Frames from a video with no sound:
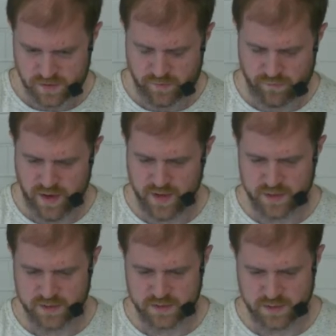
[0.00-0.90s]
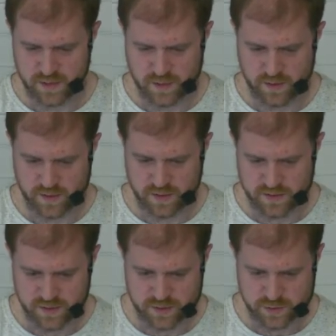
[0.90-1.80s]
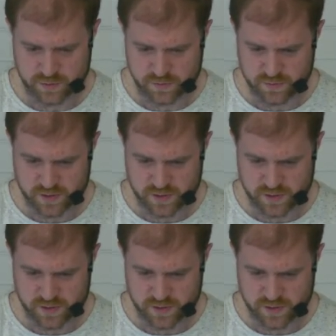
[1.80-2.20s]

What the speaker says: Radius and EC2,